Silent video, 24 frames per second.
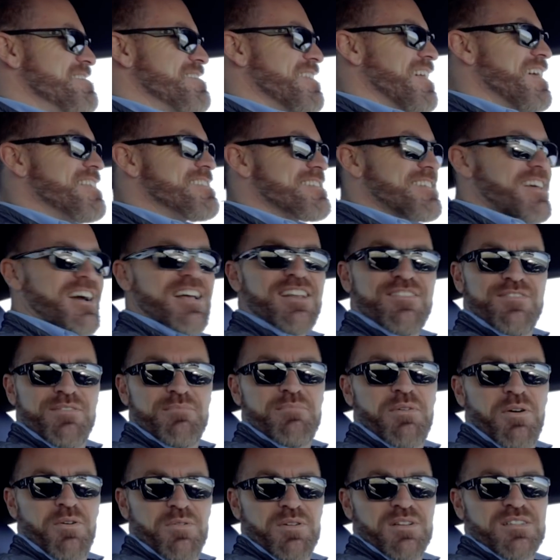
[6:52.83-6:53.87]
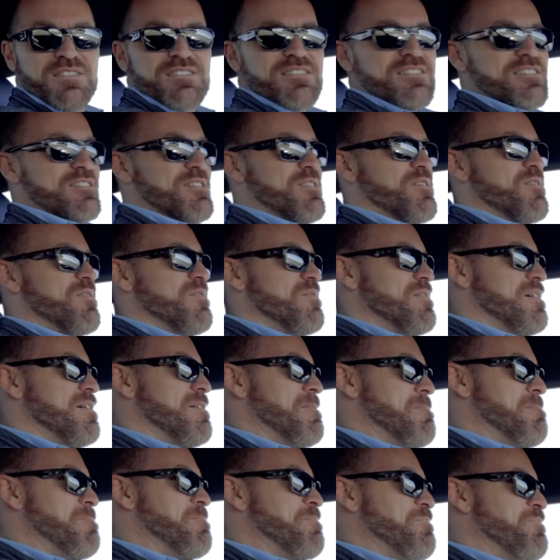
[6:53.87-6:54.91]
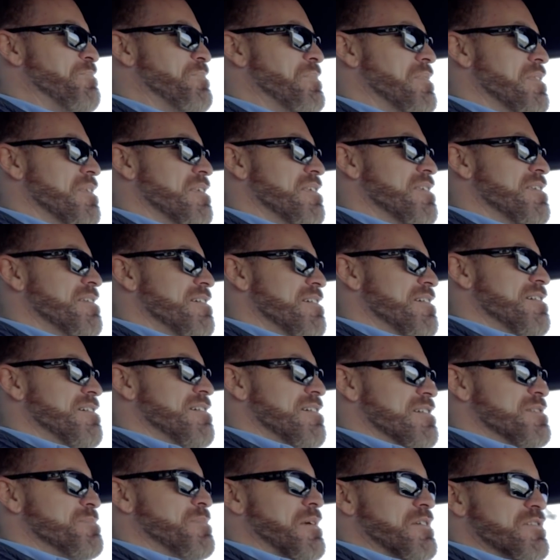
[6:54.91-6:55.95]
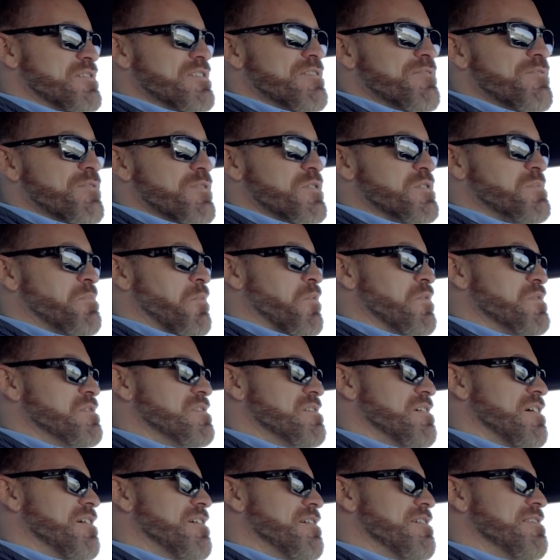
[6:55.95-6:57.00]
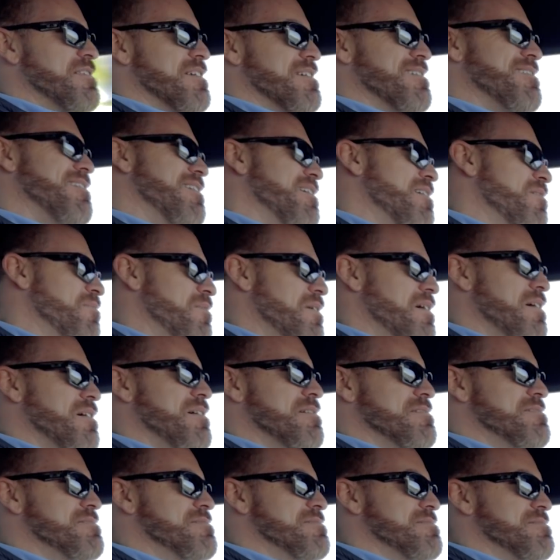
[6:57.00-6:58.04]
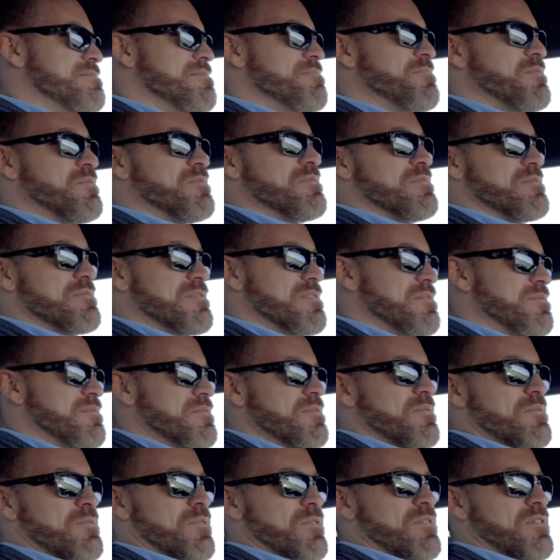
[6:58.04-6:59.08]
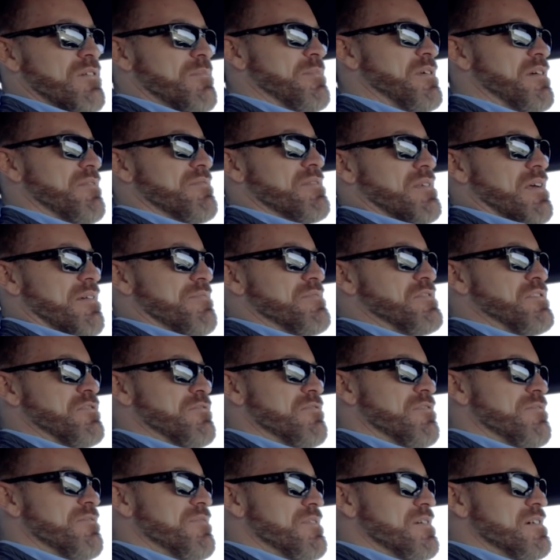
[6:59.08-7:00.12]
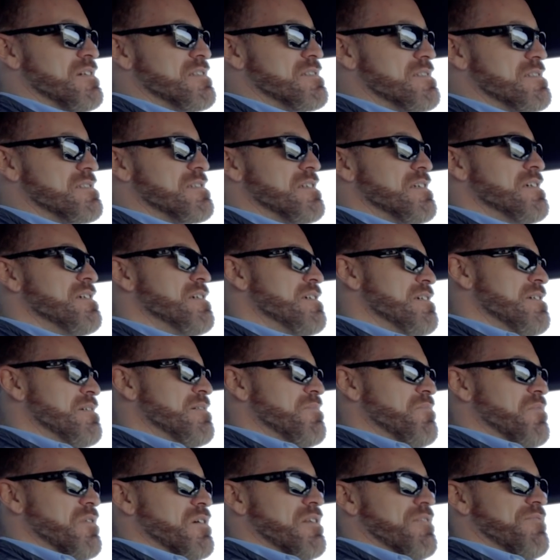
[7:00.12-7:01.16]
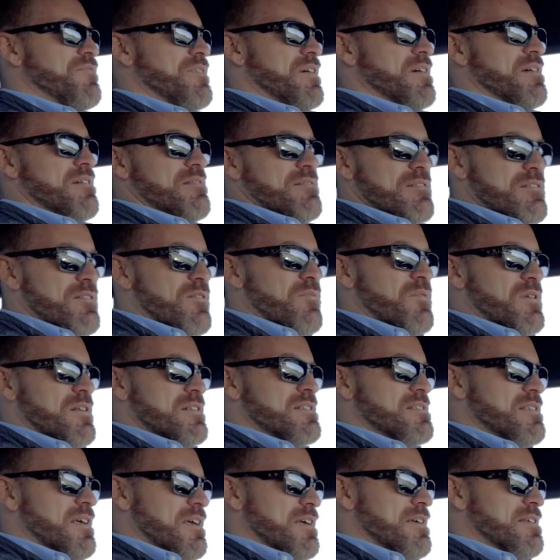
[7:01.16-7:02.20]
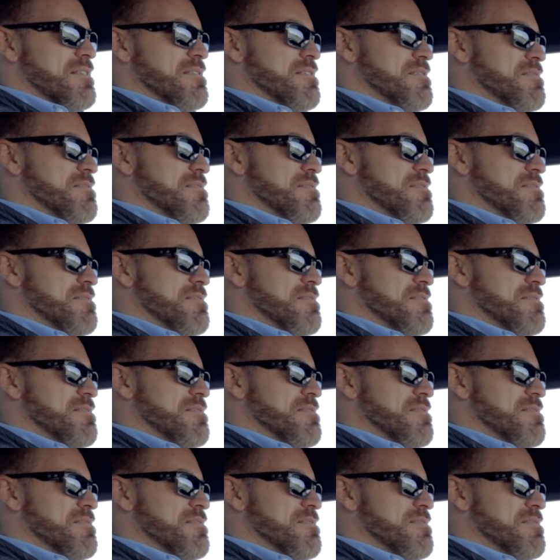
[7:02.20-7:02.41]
So that's kind of a bonus, you know, especially for a sports car. You think, oh, well, I'm only going to be able to have 2 of us. What if I, you know, want to take